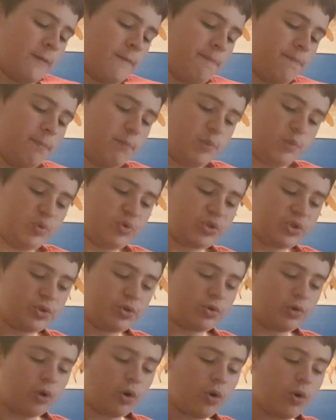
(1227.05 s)
Booster
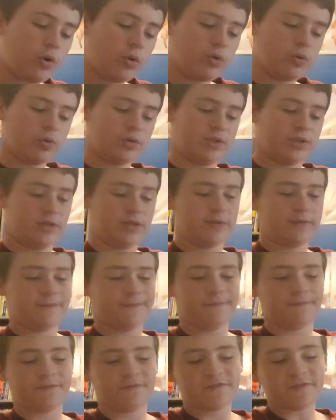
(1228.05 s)
Gold,
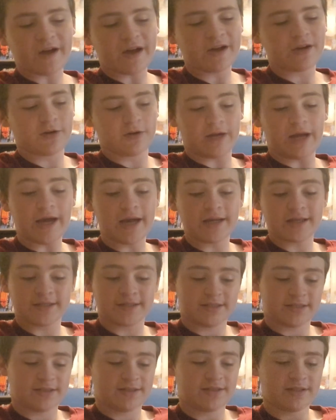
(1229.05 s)
Fire and
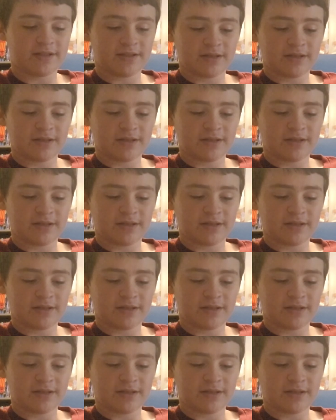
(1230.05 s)
Ice.